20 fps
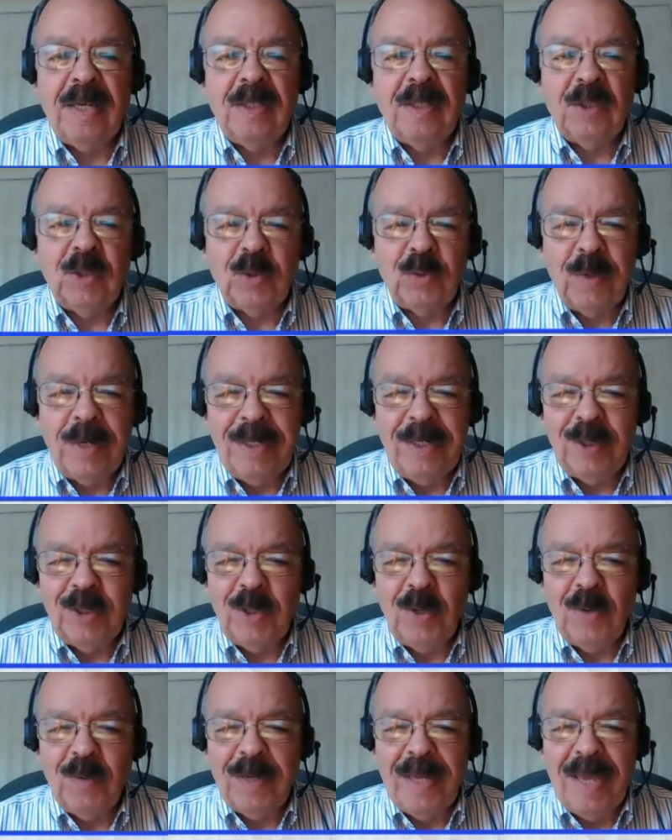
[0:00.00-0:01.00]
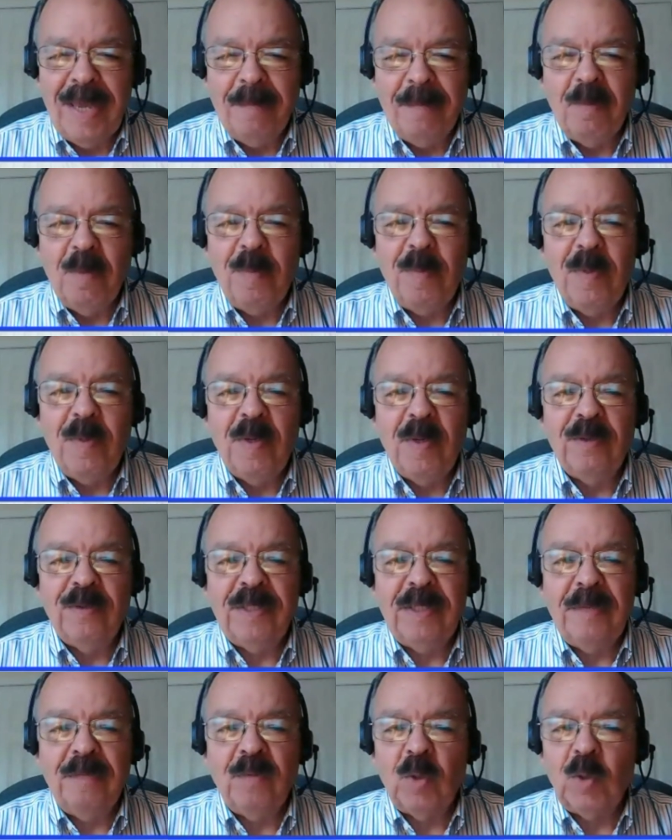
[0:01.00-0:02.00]
and trade show
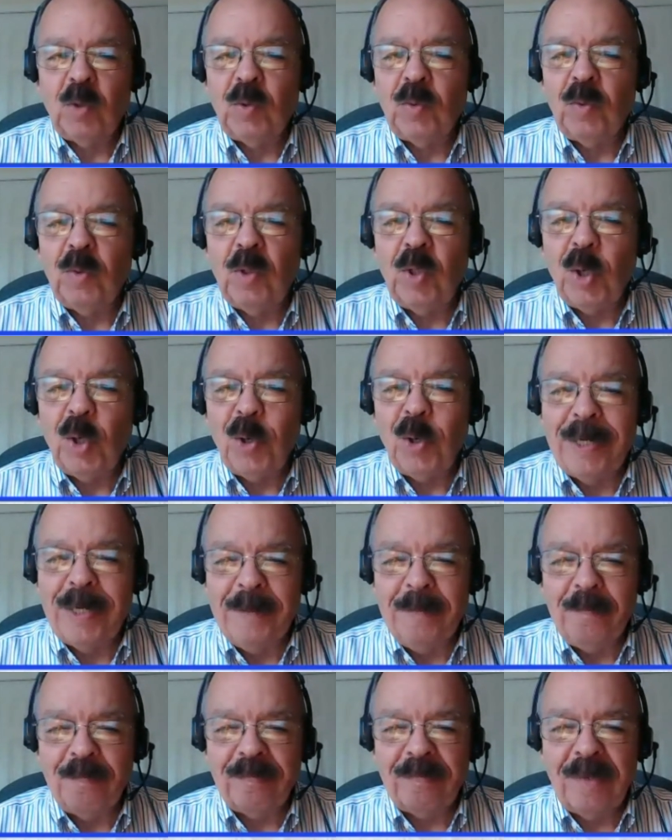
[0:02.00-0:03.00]
capability, virtual learning